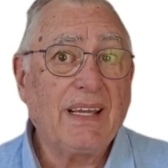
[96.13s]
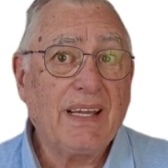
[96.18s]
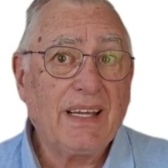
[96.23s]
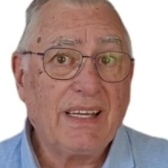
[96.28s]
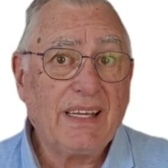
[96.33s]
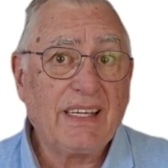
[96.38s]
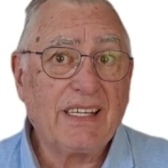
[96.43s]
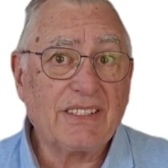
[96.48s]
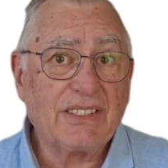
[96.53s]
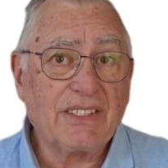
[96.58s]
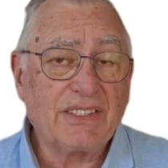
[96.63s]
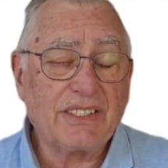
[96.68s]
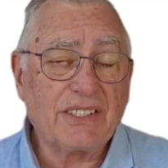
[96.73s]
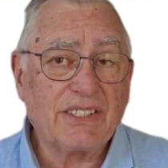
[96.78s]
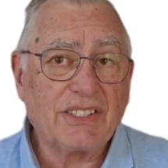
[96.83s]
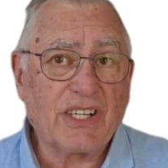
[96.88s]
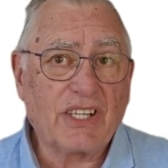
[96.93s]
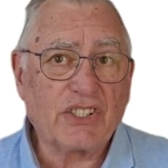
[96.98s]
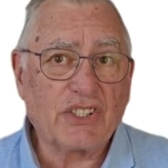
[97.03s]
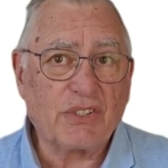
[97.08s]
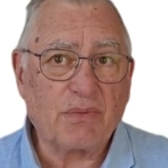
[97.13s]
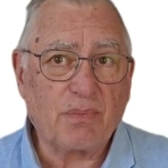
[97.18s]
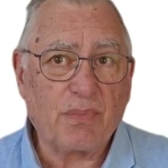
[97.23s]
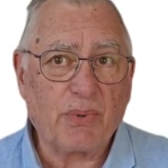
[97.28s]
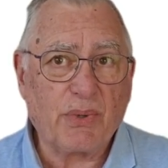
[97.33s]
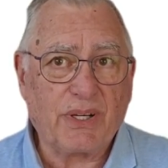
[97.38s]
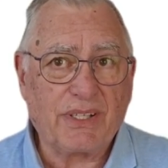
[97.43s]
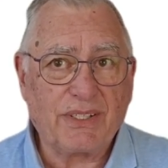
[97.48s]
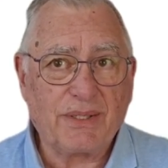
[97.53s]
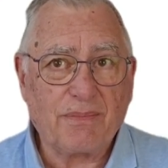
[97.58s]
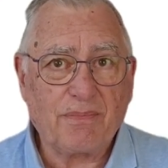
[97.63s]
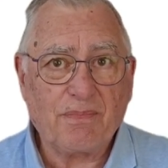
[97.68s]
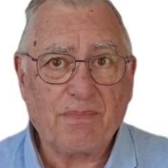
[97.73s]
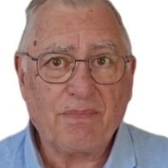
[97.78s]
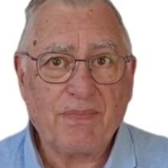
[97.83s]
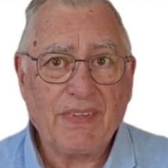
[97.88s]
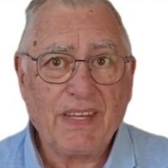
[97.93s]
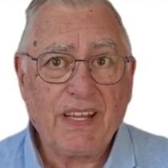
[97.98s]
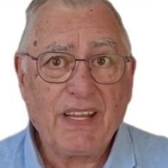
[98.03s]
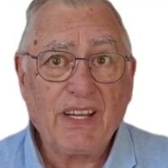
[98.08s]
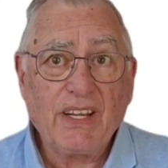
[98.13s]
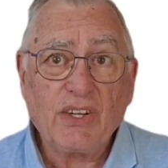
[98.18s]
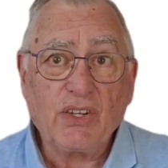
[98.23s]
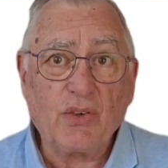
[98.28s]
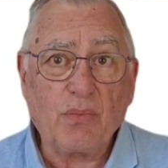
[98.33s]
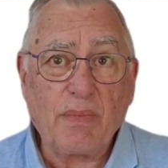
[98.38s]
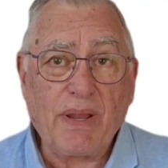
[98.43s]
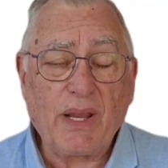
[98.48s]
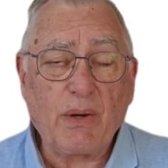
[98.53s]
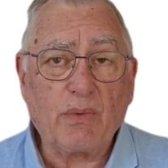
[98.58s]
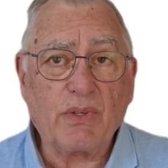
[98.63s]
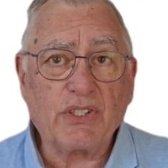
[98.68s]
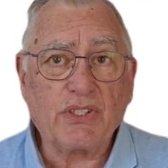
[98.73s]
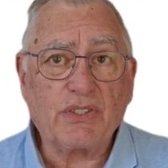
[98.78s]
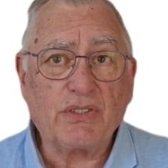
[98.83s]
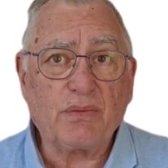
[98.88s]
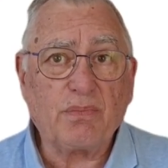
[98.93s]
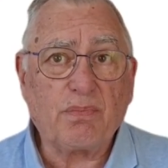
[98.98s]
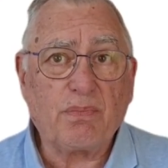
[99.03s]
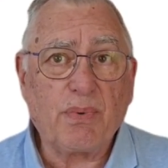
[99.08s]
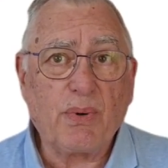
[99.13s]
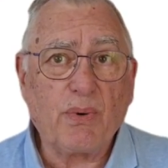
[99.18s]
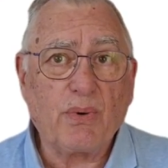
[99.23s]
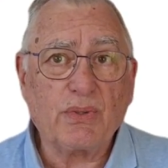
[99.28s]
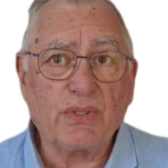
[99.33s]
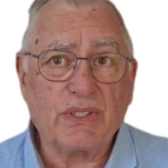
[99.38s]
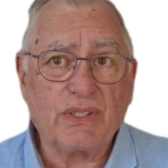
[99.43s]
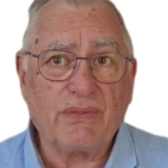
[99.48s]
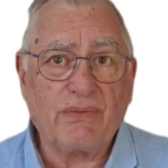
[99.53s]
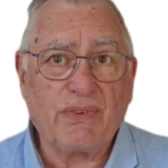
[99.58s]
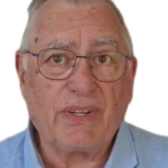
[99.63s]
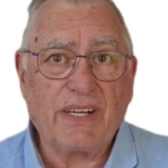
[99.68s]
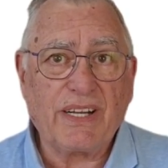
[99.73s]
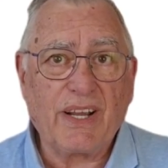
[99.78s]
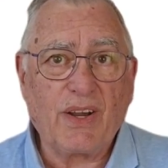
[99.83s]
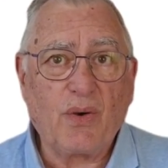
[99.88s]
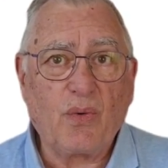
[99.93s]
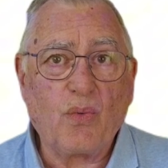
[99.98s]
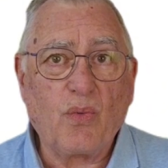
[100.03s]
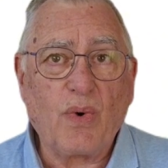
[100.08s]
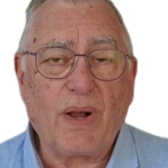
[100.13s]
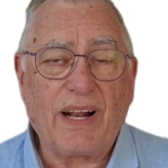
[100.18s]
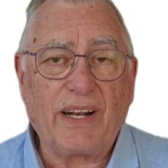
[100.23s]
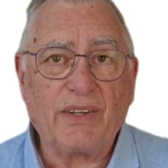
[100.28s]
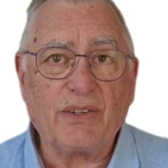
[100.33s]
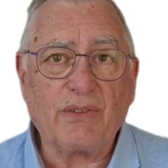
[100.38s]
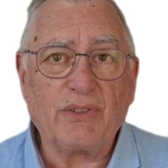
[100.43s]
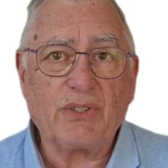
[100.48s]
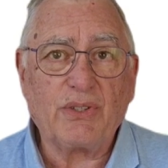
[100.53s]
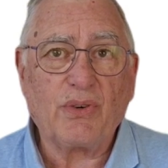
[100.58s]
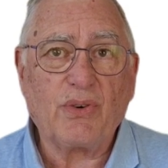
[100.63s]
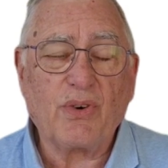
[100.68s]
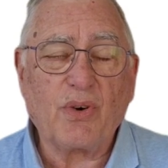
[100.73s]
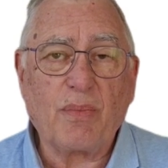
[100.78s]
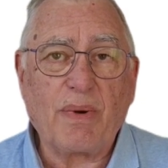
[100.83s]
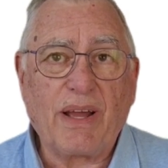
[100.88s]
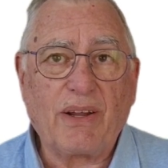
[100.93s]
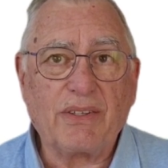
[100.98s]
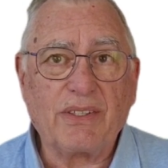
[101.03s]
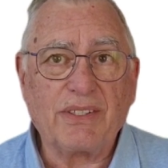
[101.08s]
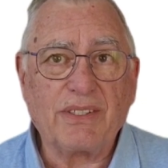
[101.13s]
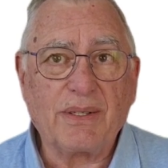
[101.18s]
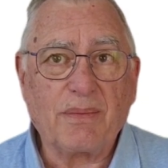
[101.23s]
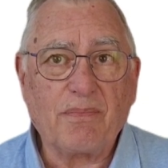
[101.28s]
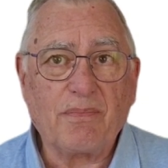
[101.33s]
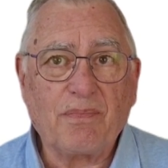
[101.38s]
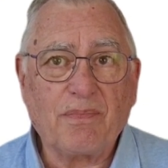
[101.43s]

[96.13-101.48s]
Here's a discussion point. You may wish to pause the video while you talk about it.